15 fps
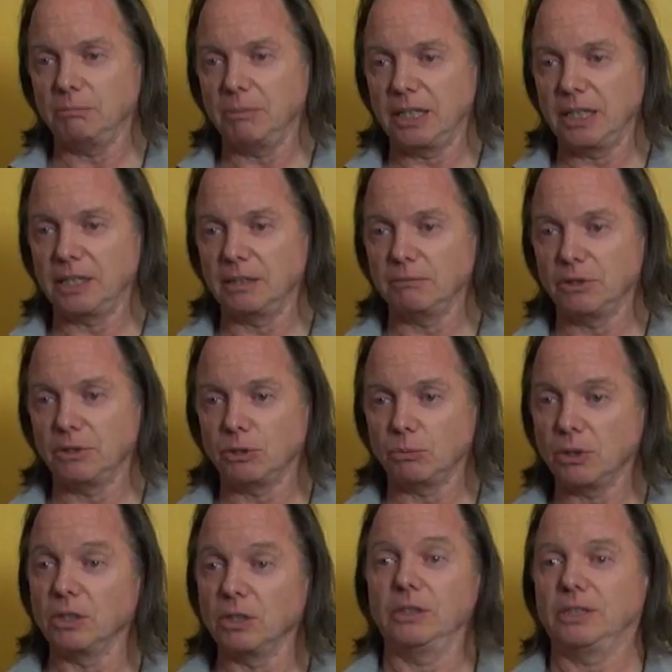making real
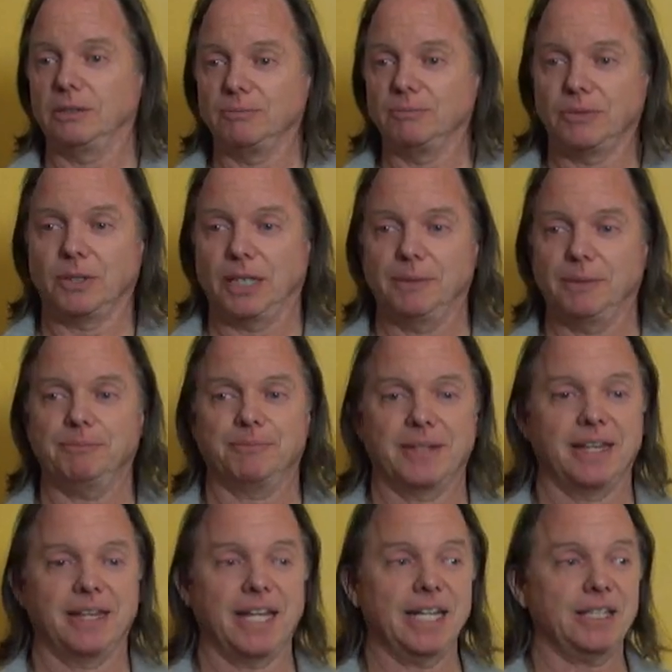words, okay?
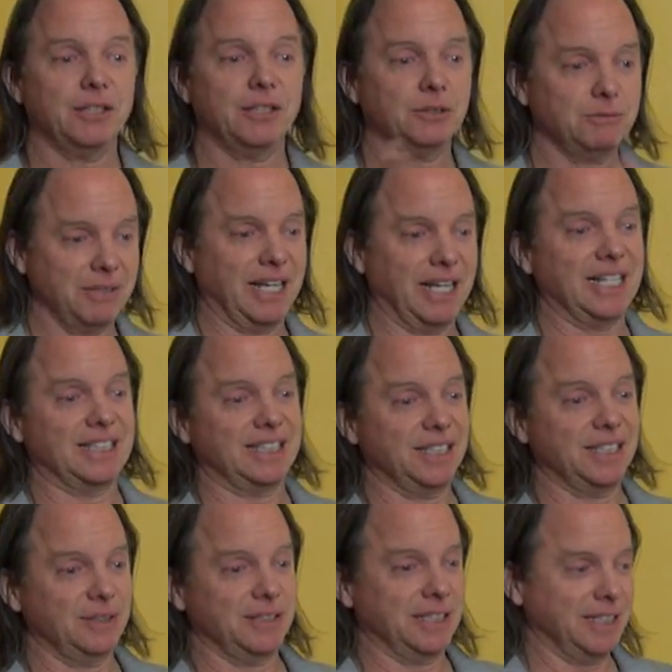Thank you, and see
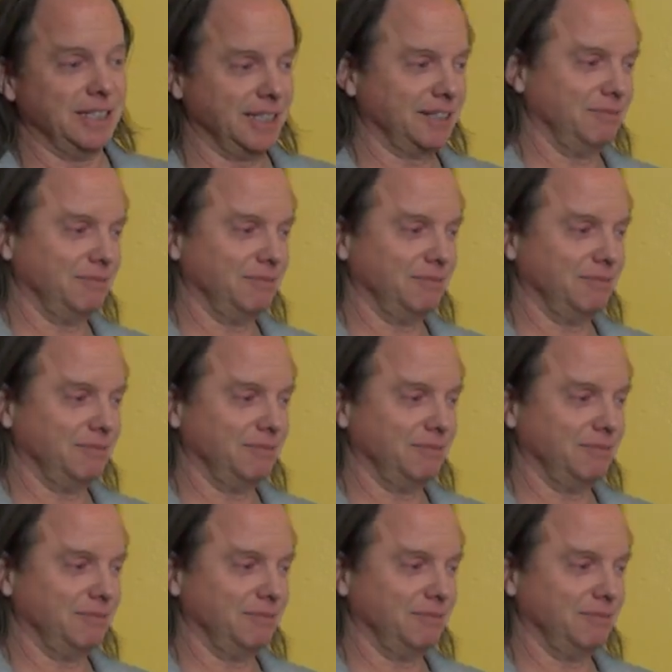you in the next